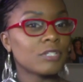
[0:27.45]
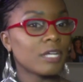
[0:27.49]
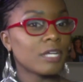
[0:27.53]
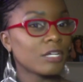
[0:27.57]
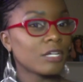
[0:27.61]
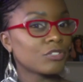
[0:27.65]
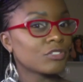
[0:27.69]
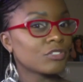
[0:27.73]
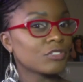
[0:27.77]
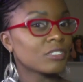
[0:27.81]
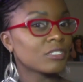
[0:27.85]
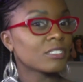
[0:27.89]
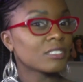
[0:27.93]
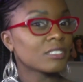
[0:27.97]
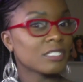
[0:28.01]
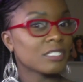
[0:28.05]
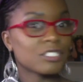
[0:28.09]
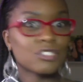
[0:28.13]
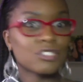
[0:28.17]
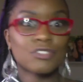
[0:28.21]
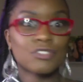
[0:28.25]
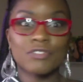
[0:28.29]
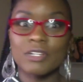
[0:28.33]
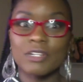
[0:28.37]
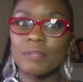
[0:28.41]
How'd you get such a
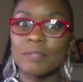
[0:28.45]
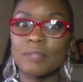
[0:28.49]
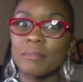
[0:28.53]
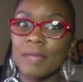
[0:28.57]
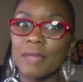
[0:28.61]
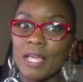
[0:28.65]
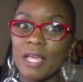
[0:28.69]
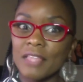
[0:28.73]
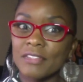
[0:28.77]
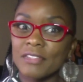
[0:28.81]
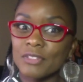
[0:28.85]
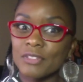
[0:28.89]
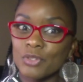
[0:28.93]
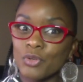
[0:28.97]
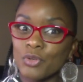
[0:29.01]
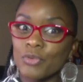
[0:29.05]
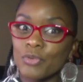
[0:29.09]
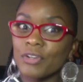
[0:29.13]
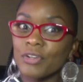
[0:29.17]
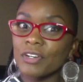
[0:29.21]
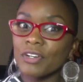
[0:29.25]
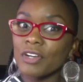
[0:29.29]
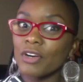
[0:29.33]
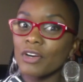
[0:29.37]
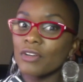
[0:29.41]
great math score
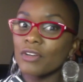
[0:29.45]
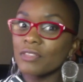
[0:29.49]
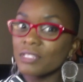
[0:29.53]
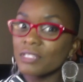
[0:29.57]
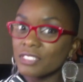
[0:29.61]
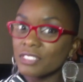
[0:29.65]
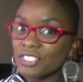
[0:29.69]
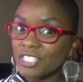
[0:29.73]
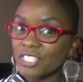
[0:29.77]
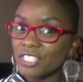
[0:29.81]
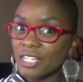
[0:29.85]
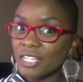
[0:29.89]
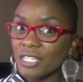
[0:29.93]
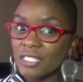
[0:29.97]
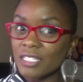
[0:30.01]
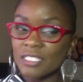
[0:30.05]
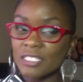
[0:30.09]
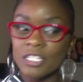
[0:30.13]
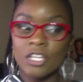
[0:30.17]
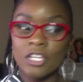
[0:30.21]
and all this jazz?